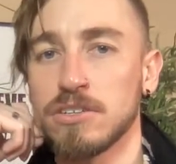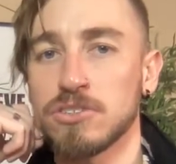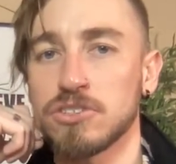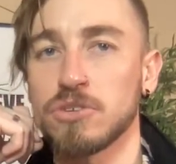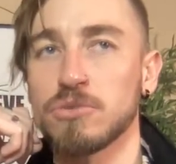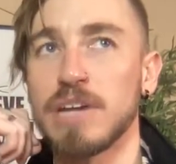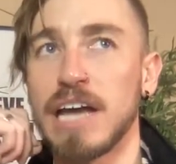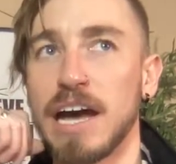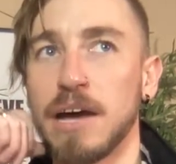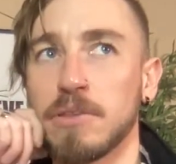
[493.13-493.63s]

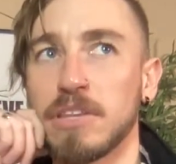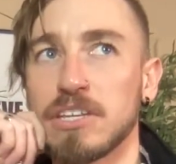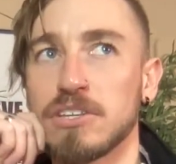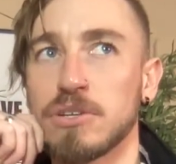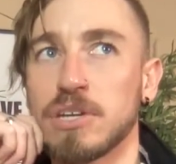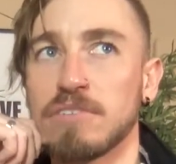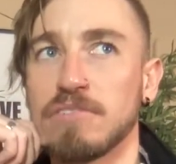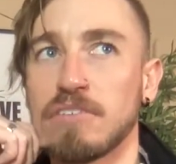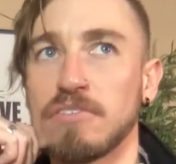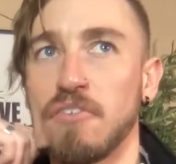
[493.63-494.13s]
So now that
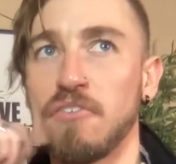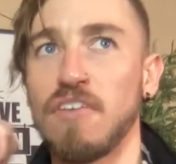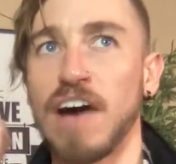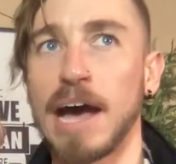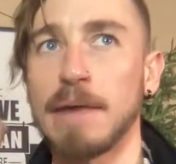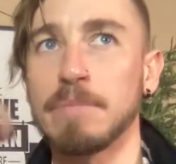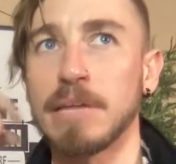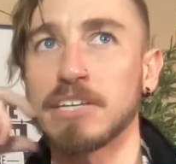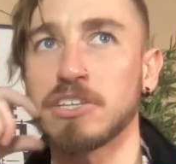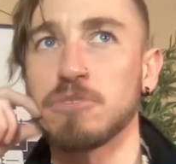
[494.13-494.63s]
you give off a
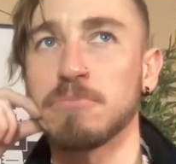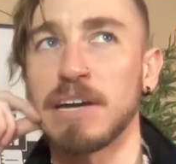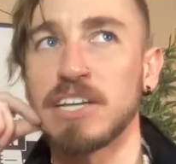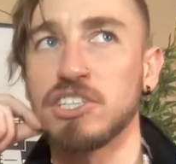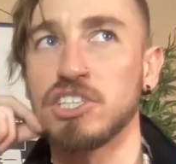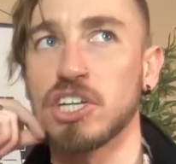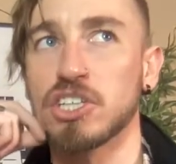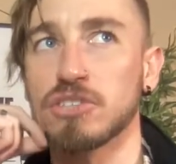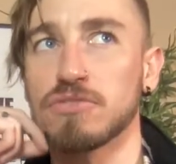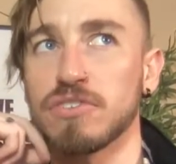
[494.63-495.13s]
vibe like you
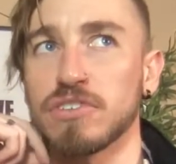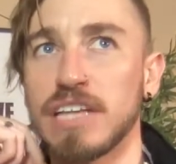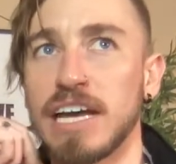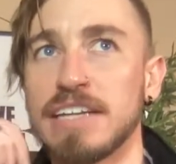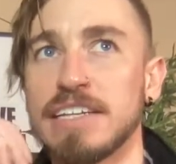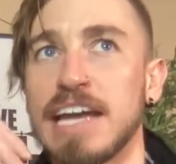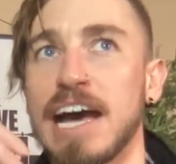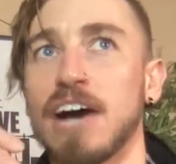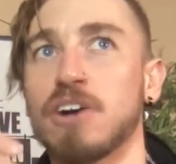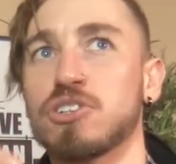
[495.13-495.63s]
might judge her for
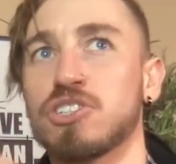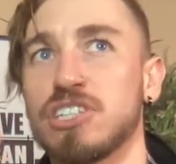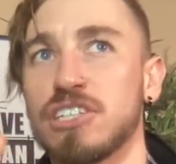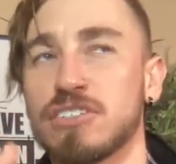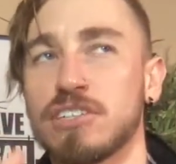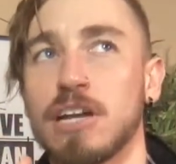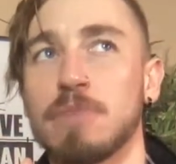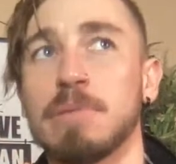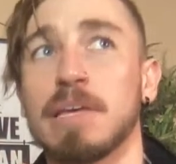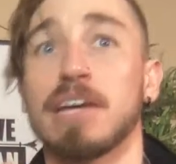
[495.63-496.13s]
that, now
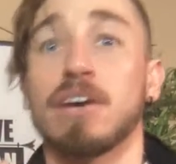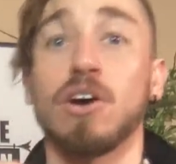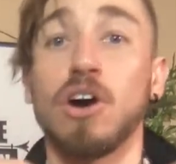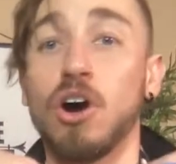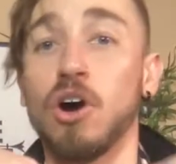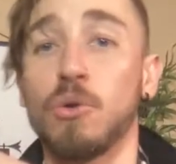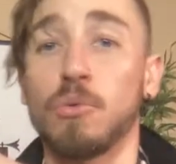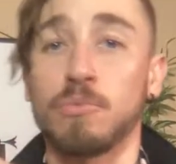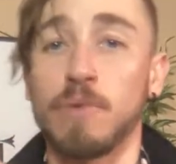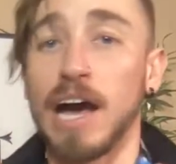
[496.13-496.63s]
she's going to be like,
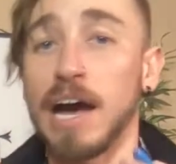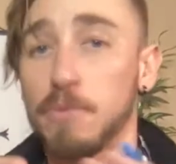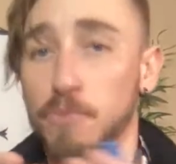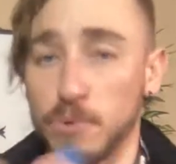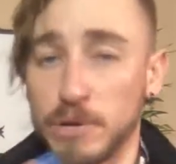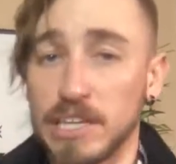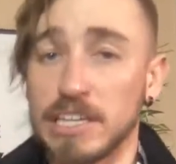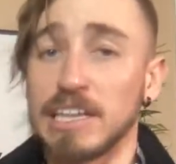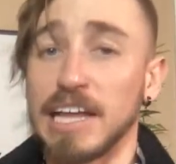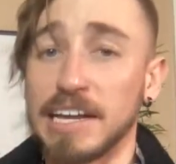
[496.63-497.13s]
oh, I
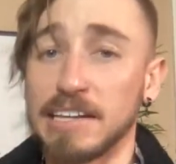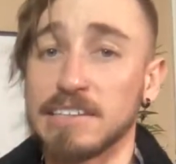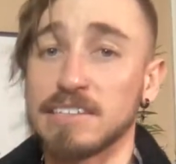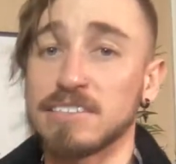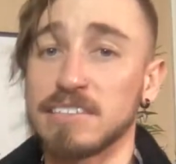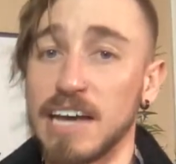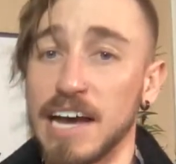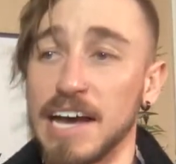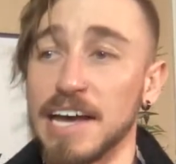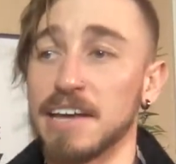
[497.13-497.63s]
really like
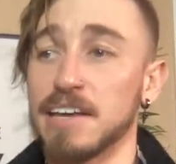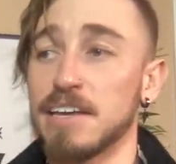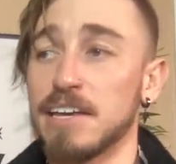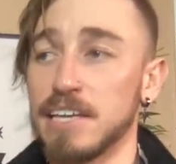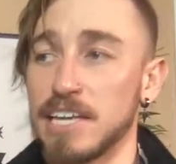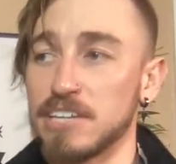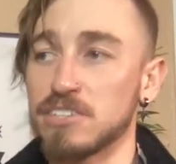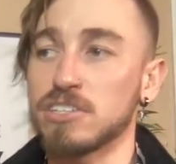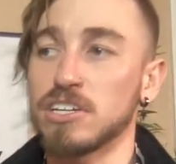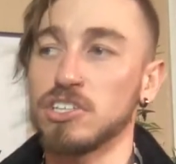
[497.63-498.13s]
this guy.
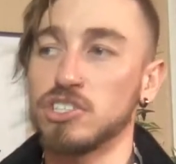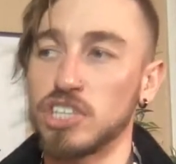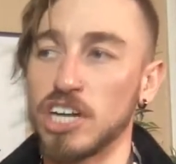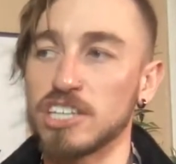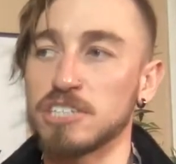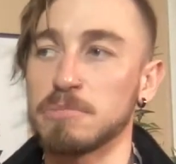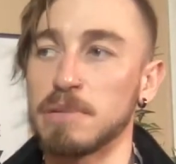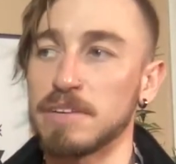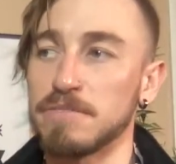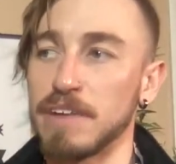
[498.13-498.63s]
He's going to
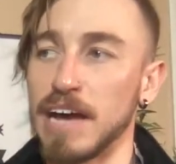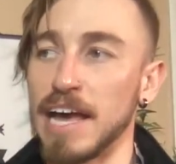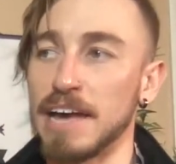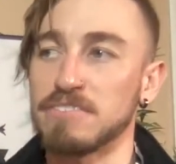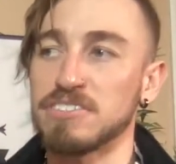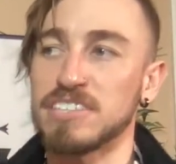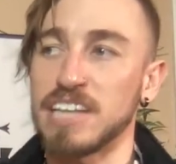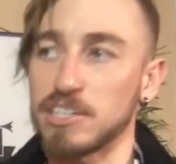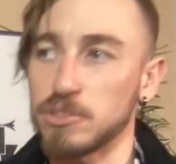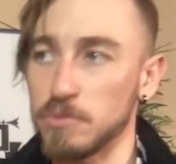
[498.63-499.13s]
judge me if I
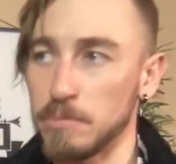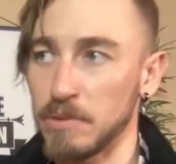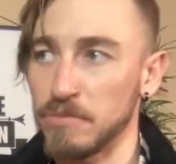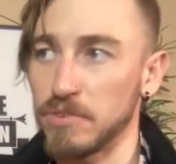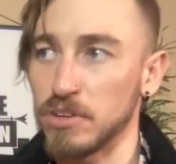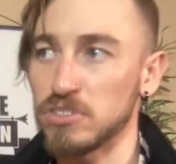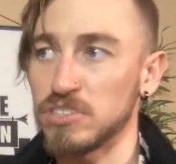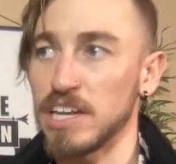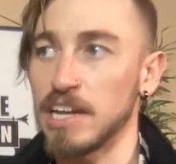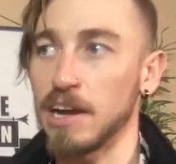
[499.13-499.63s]
have sex on my
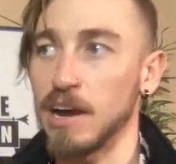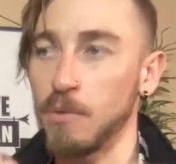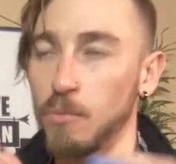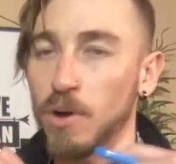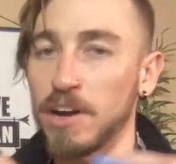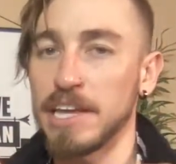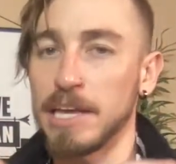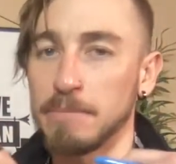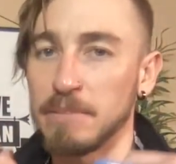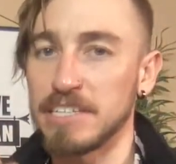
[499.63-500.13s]
first date. I
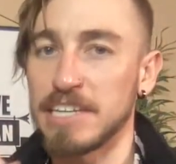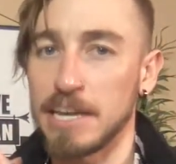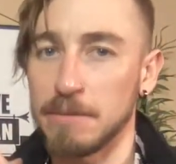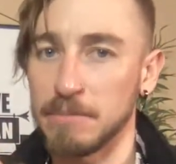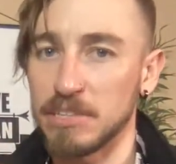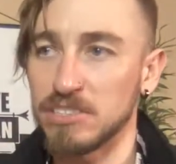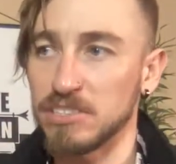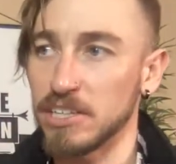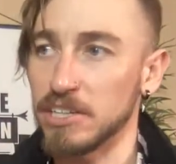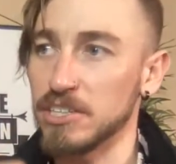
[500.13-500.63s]
want him to
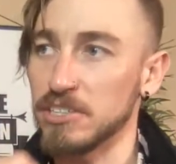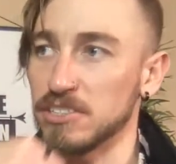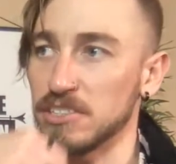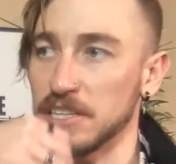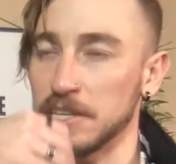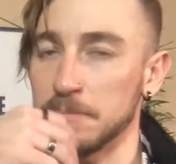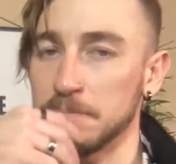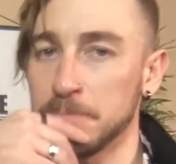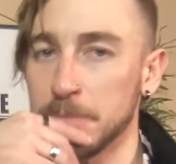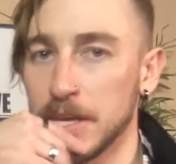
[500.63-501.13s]
take me
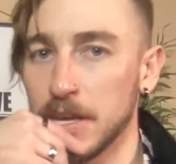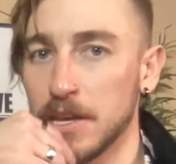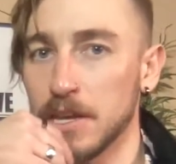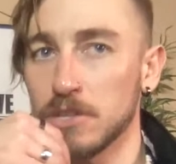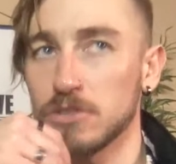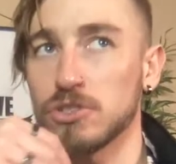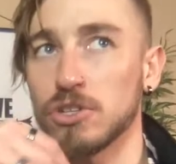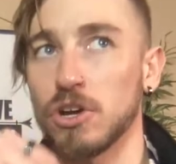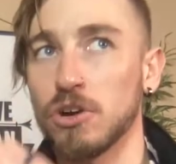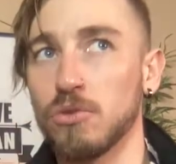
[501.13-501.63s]
seriously.
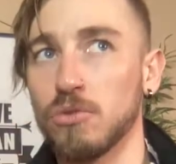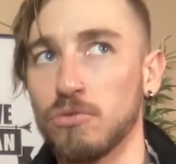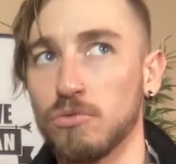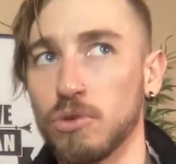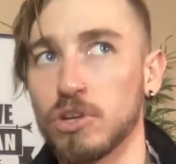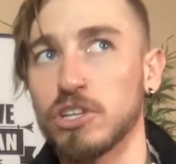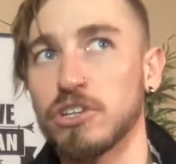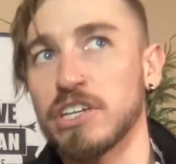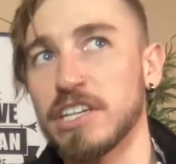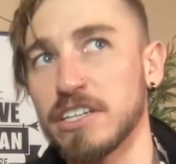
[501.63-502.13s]
So
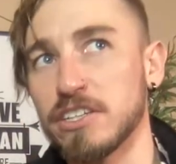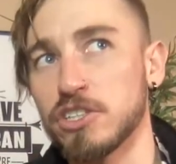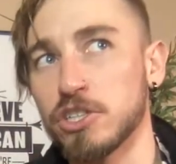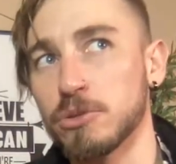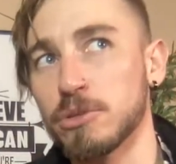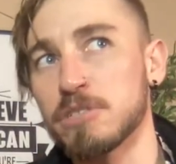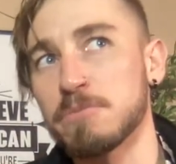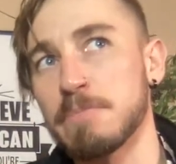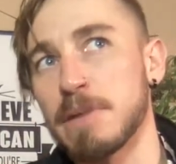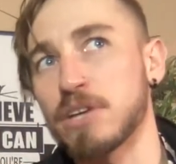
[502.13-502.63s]
what you need to
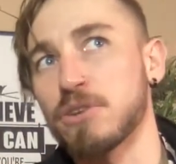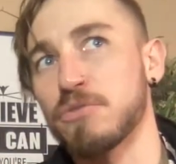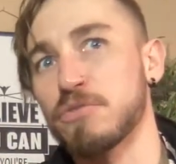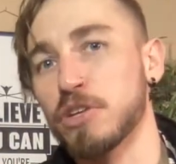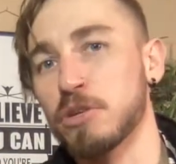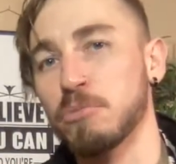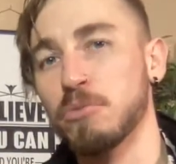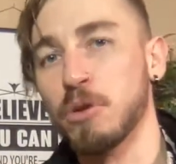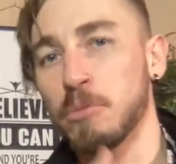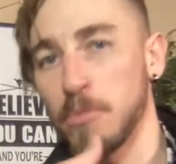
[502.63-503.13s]
do is make her
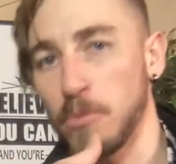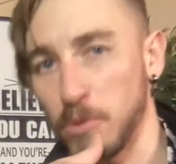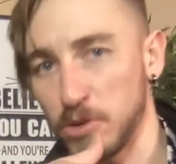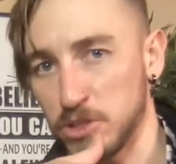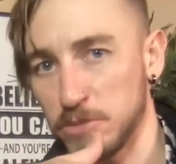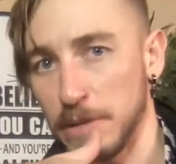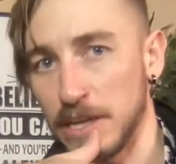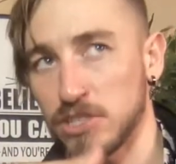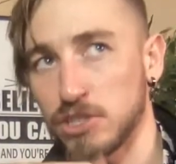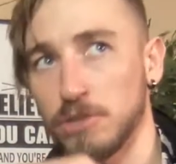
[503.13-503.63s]
feel a little more
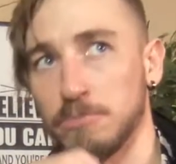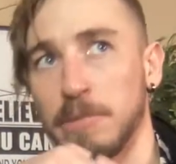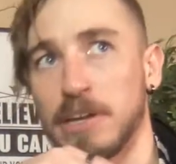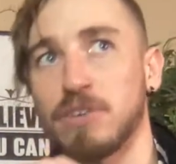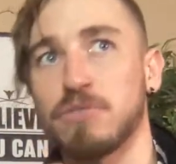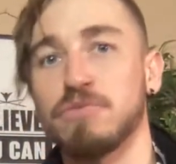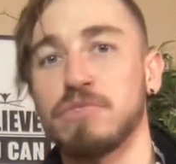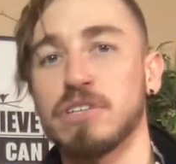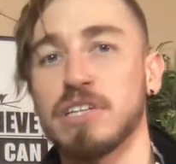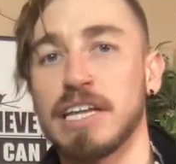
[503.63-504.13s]
special,
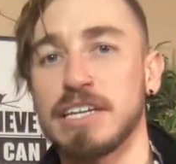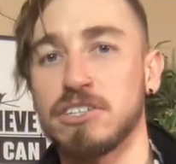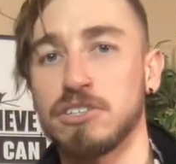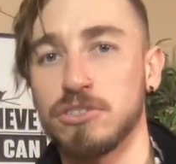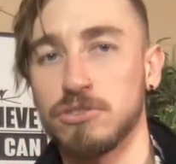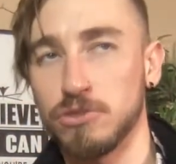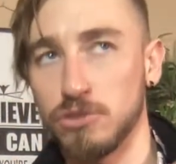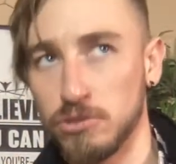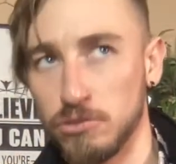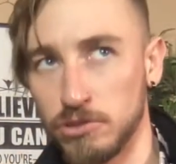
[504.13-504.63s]
make her feel like
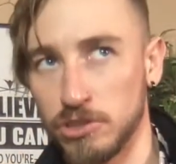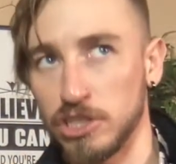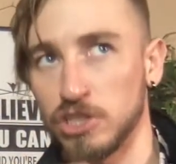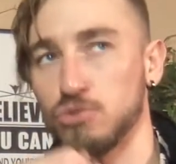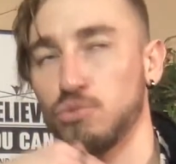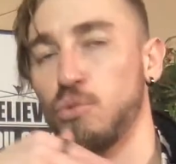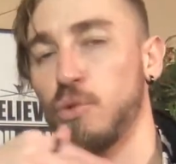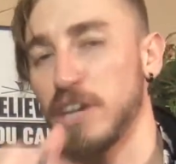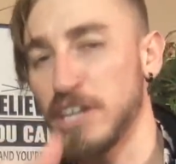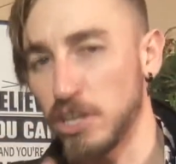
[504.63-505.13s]

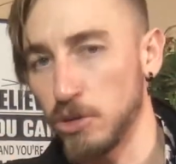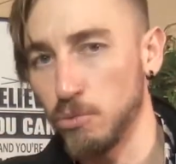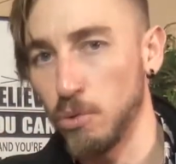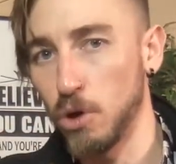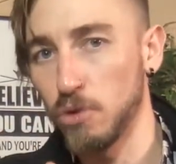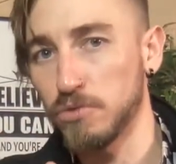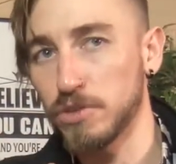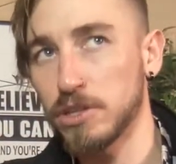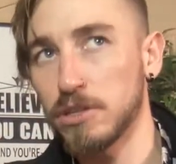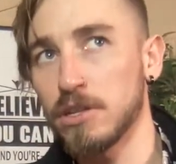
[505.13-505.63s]
she's winning you
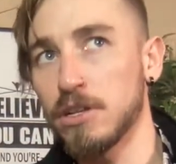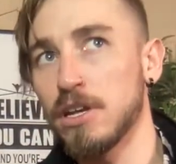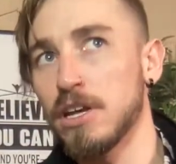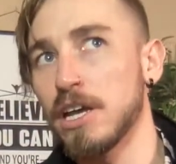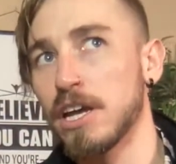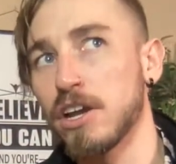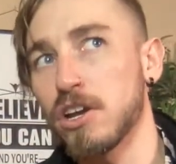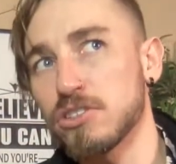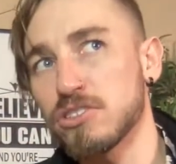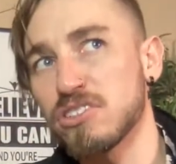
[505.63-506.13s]
over.
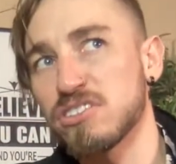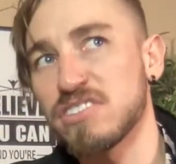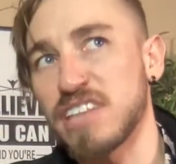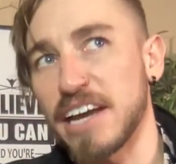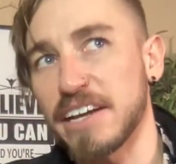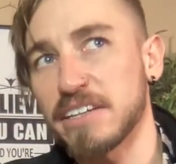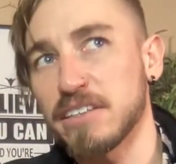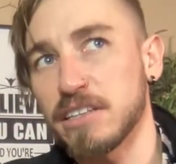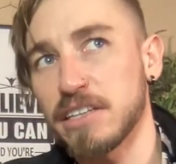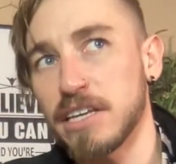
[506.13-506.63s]
And also
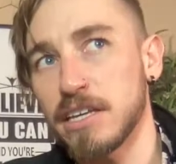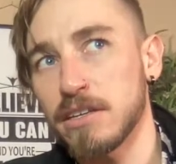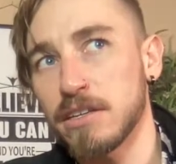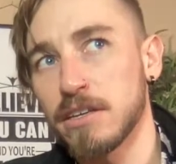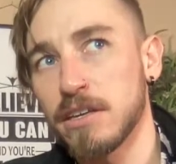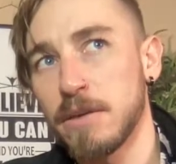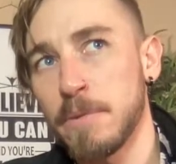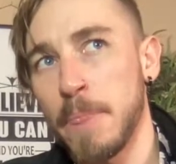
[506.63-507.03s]
secondly,